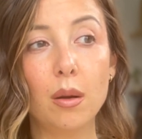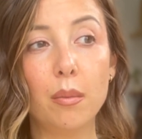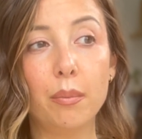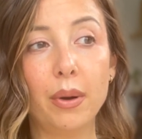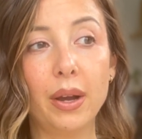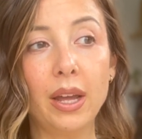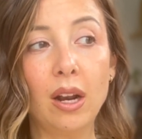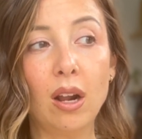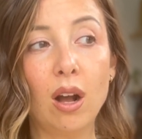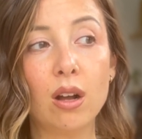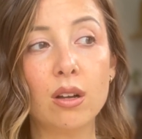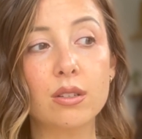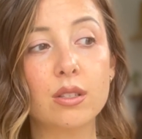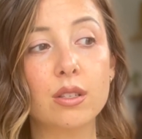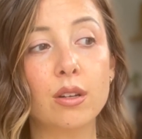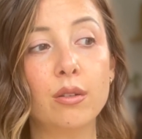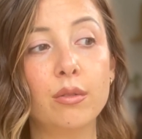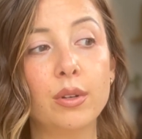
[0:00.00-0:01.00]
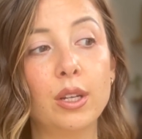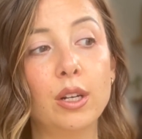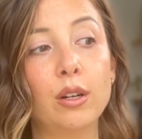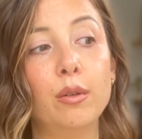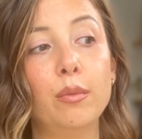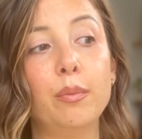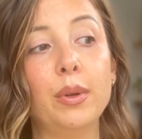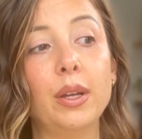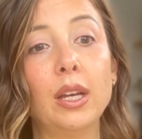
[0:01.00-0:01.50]
But also,
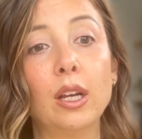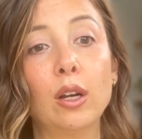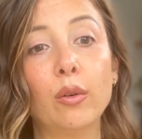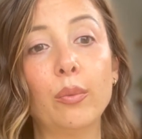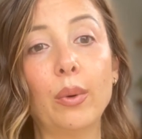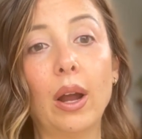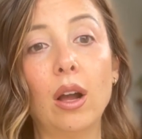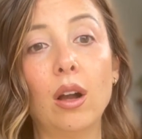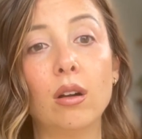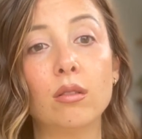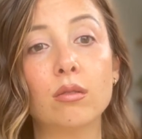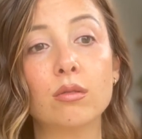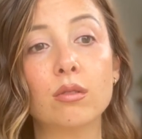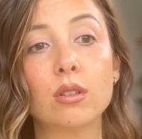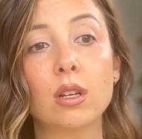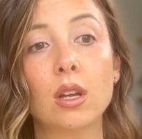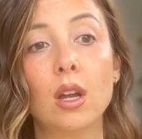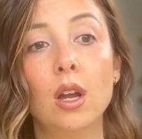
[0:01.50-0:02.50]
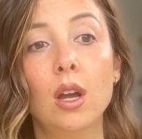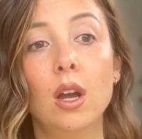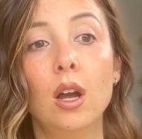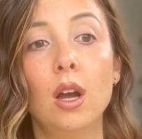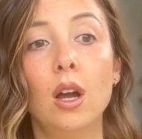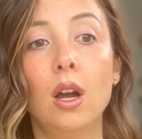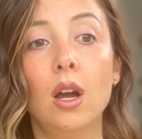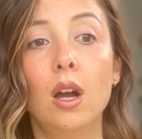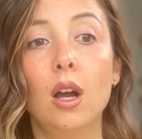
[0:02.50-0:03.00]
being around
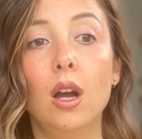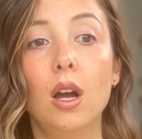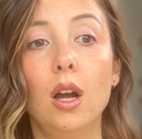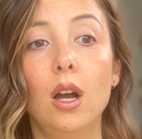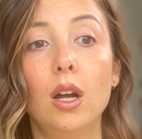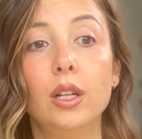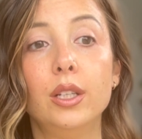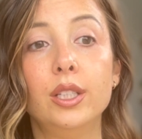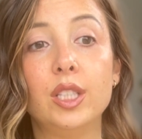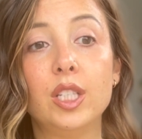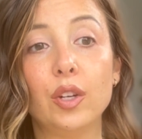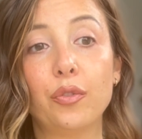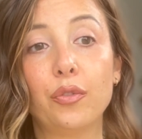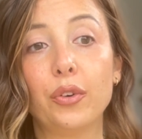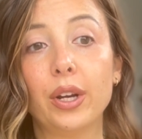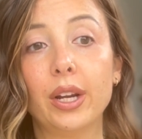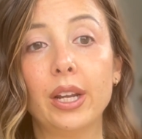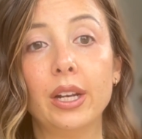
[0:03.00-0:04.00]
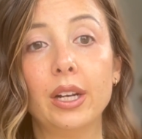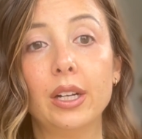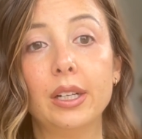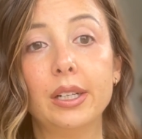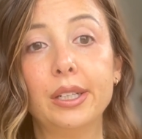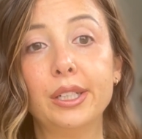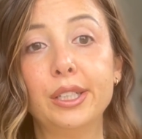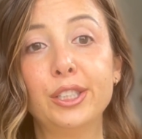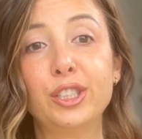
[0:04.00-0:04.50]
different
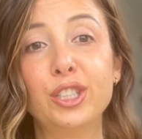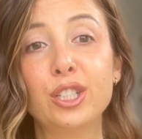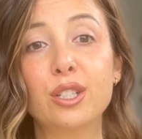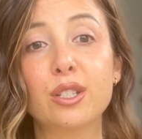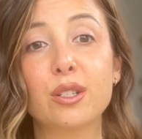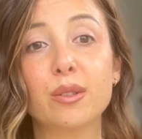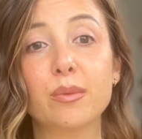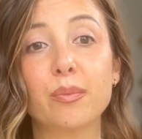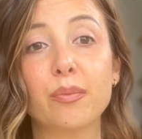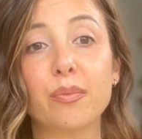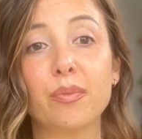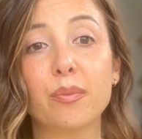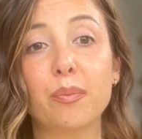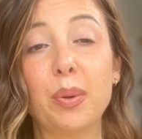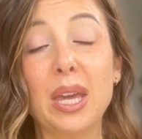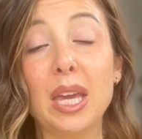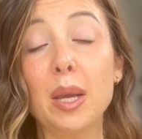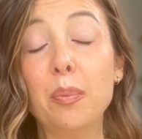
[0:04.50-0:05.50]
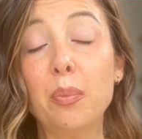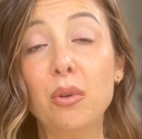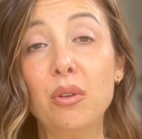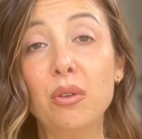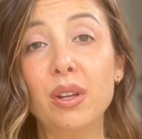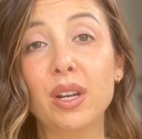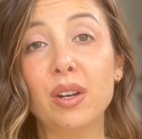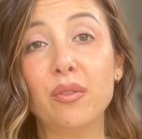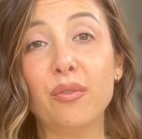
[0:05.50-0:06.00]
just
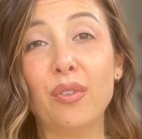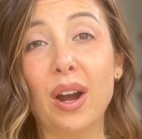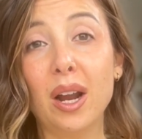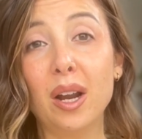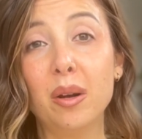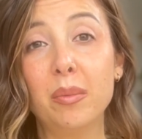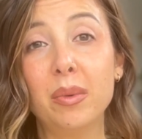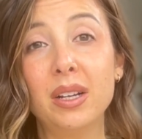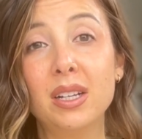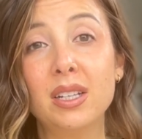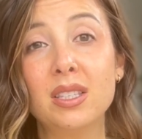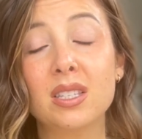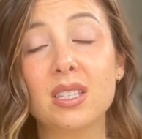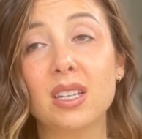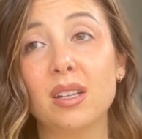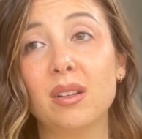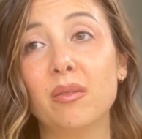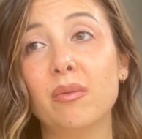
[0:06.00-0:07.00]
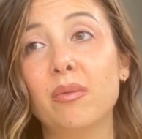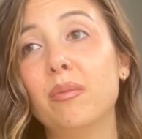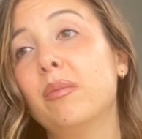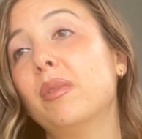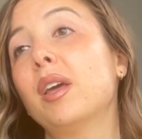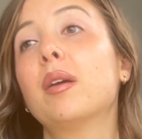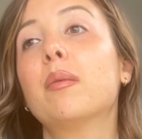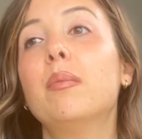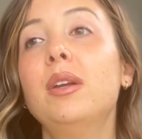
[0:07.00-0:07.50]
people and environments, and
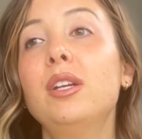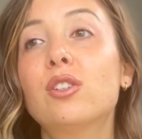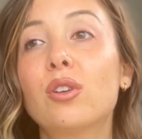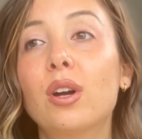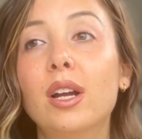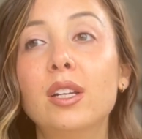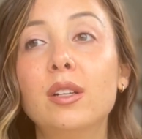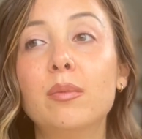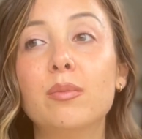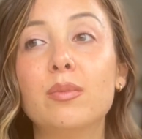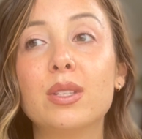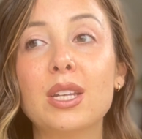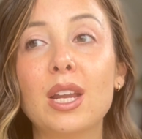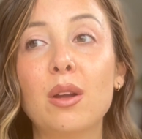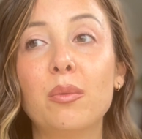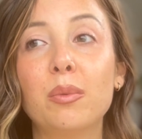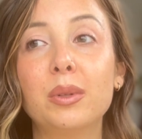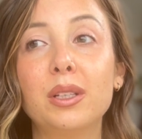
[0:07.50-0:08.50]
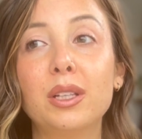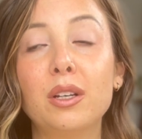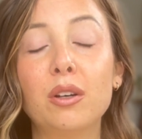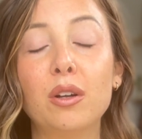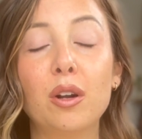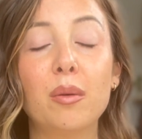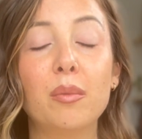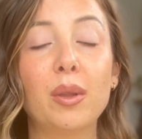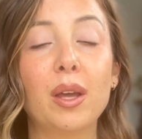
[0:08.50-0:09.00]
me trying to stay really
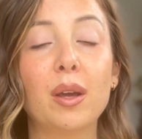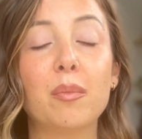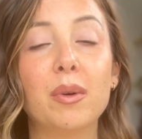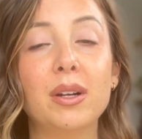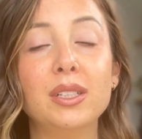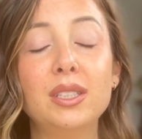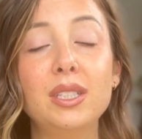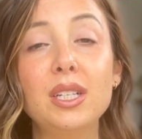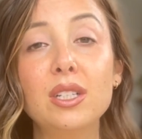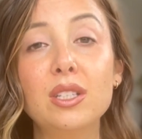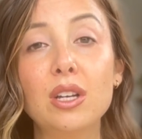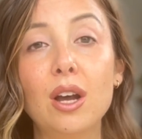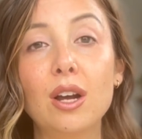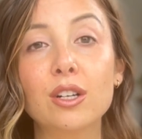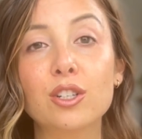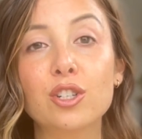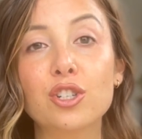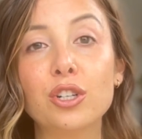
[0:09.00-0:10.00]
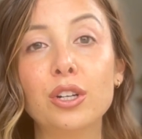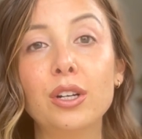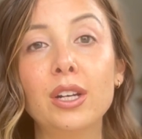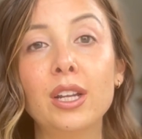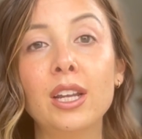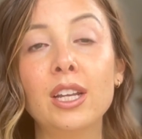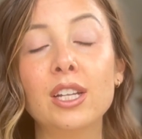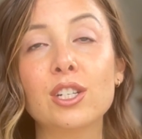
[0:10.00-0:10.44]
good on my detox journey.